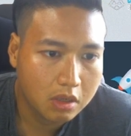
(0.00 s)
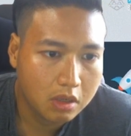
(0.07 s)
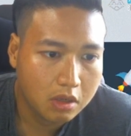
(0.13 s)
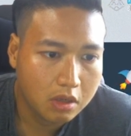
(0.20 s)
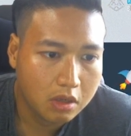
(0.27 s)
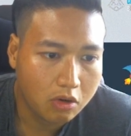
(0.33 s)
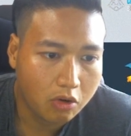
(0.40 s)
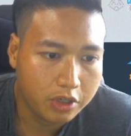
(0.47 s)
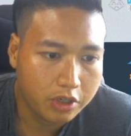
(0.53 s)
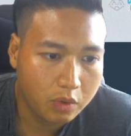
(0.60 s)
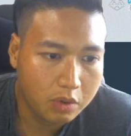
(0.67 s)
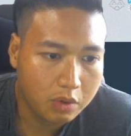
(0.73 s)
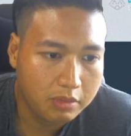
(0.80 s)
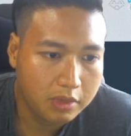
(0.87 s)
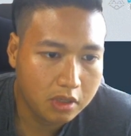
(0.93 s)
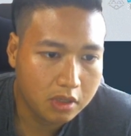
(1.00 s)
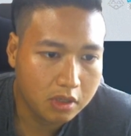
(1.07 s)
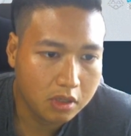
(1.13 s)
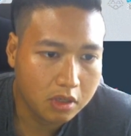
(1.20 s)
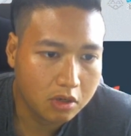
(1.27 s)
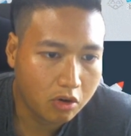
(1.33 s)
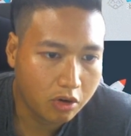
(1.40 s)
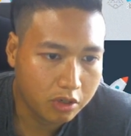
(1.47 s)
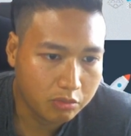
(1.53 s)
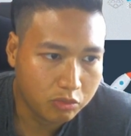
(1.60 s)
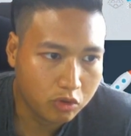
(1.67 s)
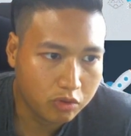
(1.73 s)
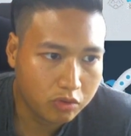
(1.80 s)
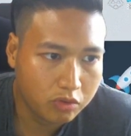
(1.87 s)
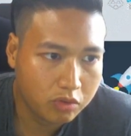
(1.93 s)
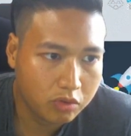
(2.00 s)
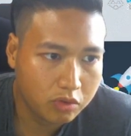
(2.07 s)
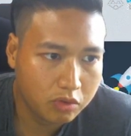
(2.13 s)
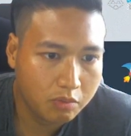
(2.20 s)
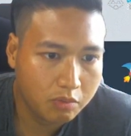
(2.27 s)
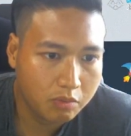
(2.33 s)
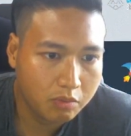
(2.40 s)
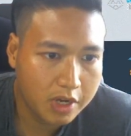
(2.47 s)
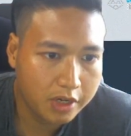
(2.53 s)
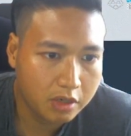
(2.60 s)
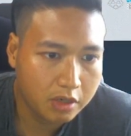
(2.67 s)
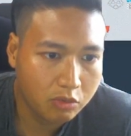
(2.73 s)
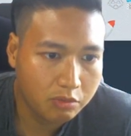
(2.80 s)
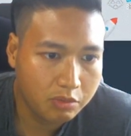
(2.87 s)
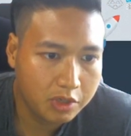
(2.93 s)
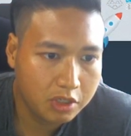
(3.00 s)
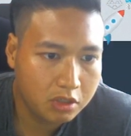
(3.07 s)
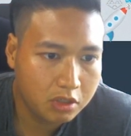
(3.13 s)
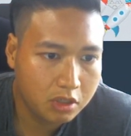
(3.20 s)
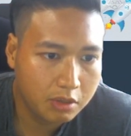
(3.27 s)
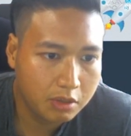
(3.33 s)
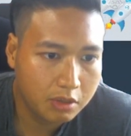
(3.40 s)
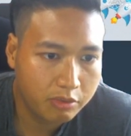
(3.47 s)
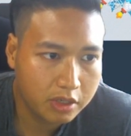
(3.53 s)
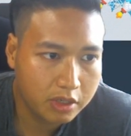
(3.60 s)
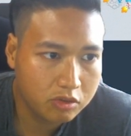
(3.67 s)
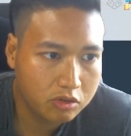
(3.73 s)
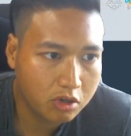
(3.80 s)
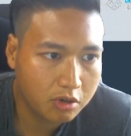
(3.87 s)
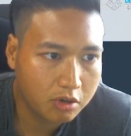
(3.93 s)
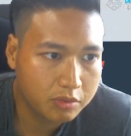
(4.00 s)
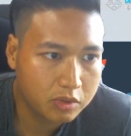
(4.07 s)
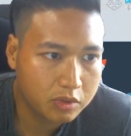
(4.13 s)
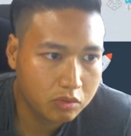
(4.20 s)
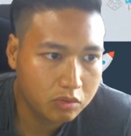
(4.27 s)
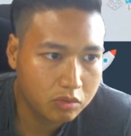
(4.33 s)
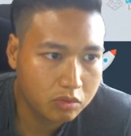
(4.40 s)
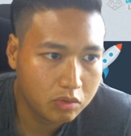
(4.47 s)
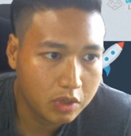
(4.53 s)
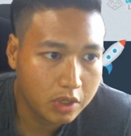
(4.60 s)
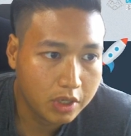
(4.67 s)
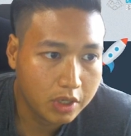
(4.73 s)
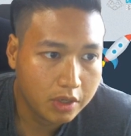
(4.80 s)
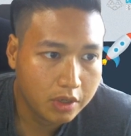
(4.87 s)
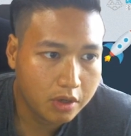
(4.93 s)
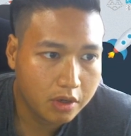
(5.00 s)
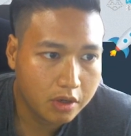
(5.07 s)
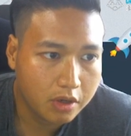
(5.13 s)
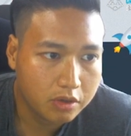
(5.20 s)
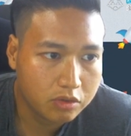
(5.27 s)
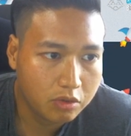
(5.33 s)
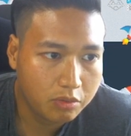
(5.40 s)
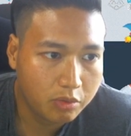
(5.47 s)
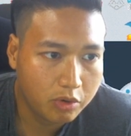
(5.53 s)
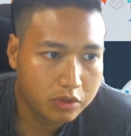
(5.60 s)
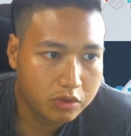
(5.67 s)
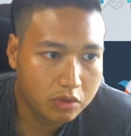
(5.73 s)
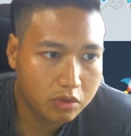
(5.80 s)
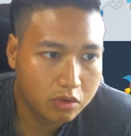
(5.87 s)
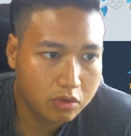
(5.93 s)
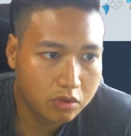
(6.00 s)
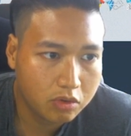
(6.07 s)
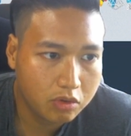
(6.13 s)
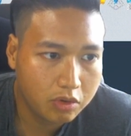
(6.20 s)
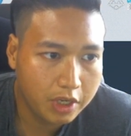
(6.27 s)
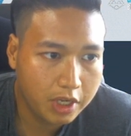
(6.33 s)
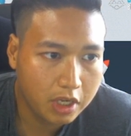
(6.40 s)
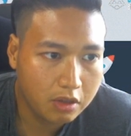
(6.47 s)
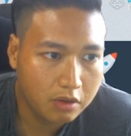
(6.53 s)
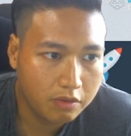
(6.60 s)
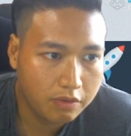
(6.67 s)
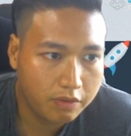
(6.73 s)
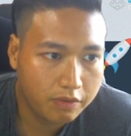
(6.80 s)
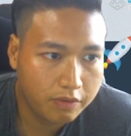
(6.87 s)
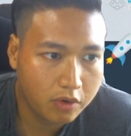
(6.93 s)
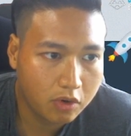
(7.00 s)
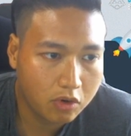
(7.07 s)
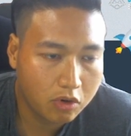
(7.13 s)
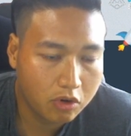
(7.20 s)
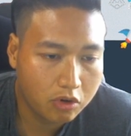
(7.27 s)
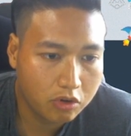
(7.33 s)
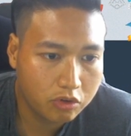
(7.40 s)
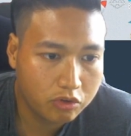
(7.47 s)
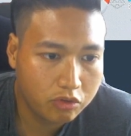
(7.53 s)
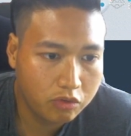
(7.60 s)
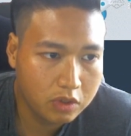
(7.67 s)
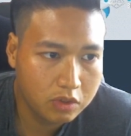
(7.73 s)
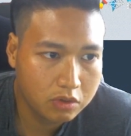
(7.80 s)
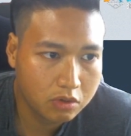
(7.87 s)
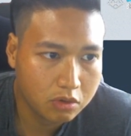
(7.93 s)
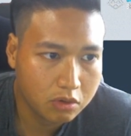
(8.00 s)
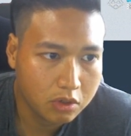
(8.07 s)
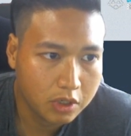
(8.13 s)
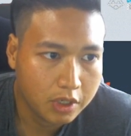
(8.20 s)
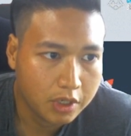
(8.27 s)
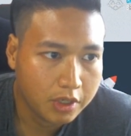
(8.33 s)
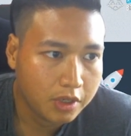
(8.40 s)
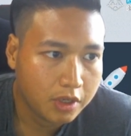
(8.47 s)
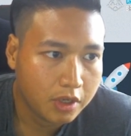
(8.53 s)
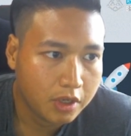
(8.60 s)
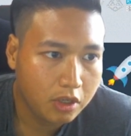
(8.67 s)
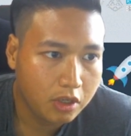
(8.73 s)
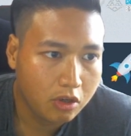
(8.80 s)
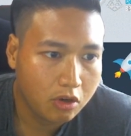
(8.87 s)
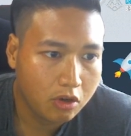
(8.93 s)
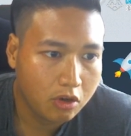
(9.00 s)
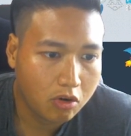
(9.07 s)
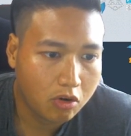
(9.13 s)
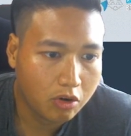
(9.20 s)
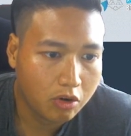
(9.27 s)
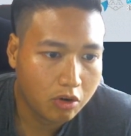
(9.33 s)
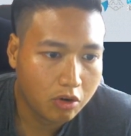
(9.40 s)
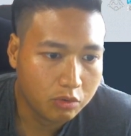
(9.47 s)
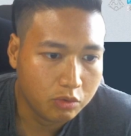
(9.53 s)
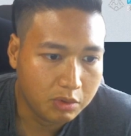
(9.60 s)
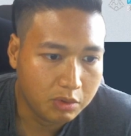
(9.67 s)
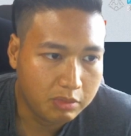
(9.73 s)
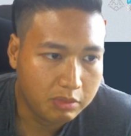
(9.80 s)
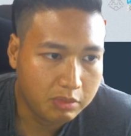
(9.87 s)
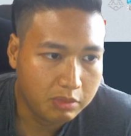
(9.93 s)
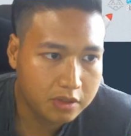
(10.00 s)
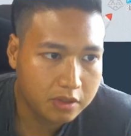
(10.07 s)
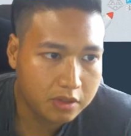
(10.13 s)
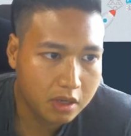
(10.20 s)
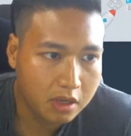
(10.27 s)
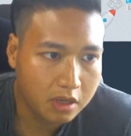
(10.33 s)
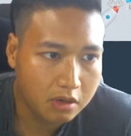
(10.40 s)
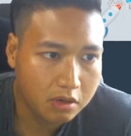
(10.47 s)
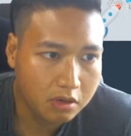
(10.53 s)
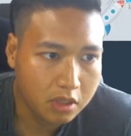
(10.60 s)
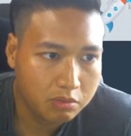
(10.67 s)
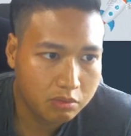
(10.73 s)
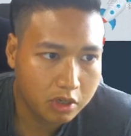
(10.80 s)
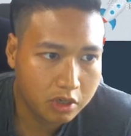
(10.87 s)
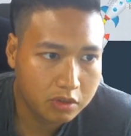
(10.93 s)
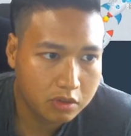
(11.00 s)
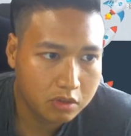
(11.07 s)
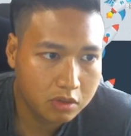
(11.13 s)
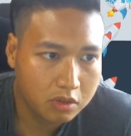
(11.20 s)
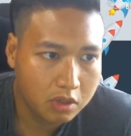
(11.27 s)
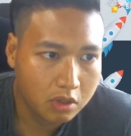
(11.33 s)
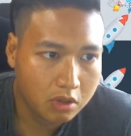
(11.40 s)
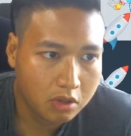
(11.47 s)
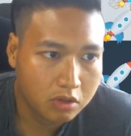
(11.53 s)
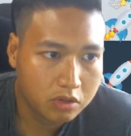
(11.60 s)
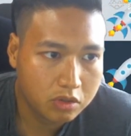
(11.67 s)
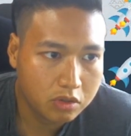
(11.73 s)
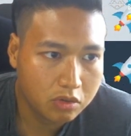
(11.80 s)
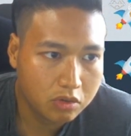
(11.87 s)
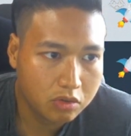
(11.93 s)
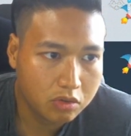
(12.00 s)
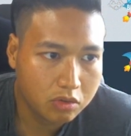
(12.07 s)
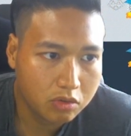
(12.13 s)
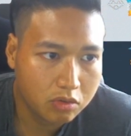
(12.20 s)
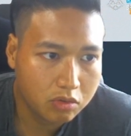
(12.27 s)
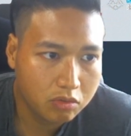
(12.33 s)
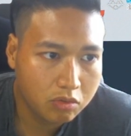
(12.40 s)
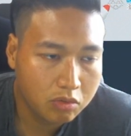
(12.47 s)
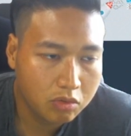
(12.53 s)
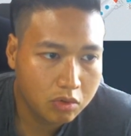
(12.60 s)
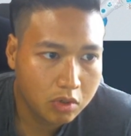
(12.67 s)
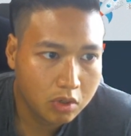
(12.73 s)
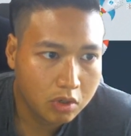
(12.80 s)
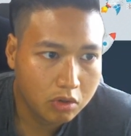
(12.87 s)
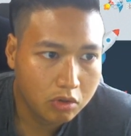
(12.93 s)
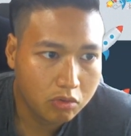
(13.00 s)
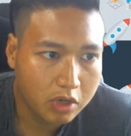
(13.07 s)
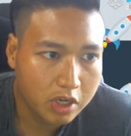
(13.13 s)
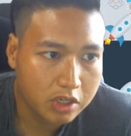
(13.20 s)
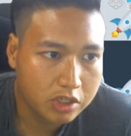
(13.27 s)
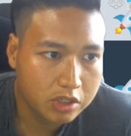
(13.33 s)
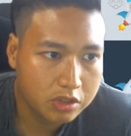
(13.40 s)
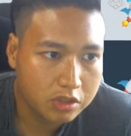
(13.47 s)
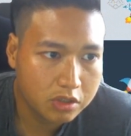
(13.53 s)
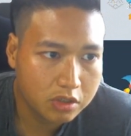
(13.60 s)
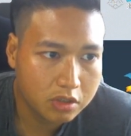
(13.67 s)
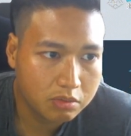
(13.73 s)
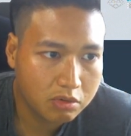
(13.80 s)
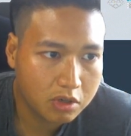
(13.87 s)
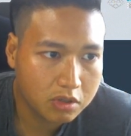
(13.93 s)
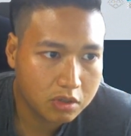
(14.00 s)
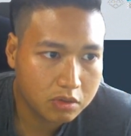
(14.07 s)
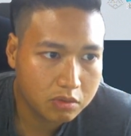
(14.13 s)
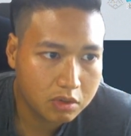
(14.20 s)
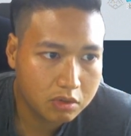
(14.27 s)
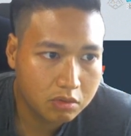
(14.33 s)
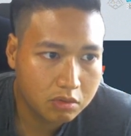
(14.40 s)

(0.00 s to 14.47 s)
Your order won't be in the order book, but the moment the price drops to 0.08430, your order would be placed at this price. So you can change this price as well.